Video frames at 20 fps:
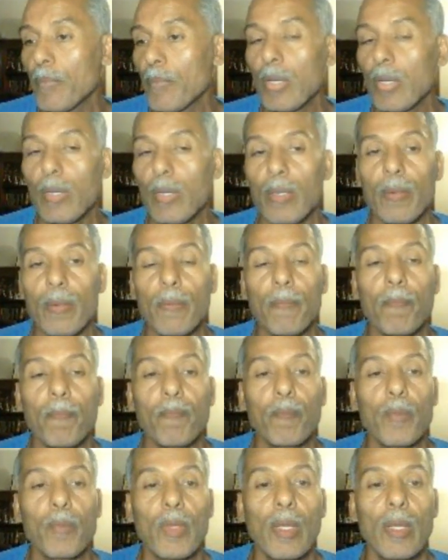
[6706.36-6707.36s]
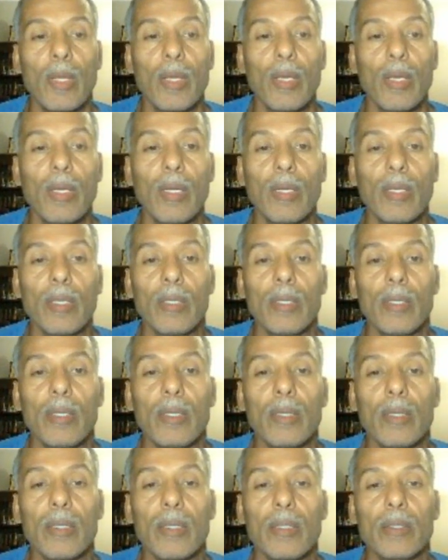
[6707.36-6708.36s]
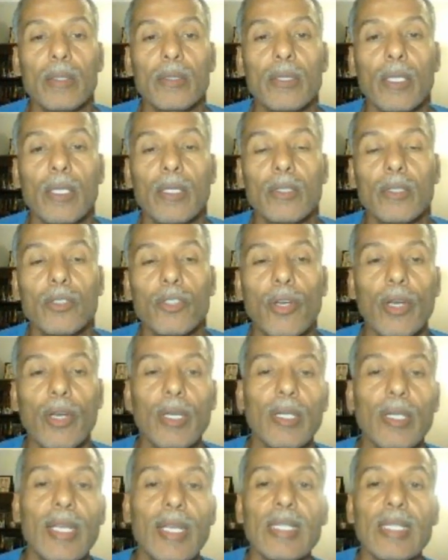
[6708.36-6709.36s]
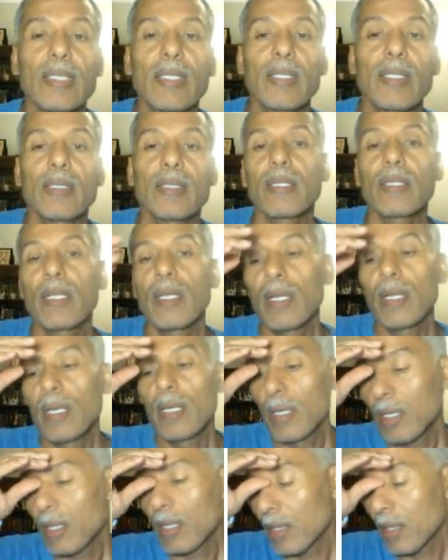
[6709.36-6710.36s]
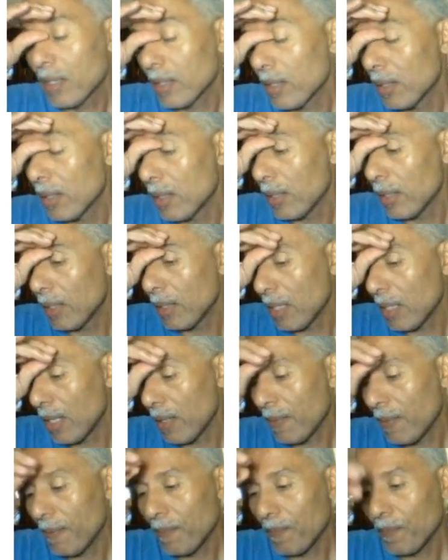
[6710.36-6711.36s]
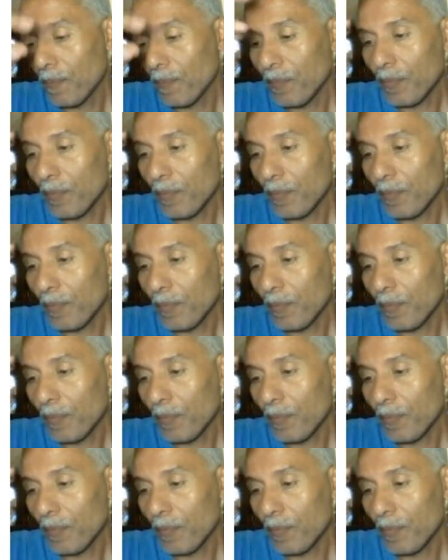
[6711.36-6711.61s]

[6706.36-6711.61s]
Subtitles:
in certain cases, the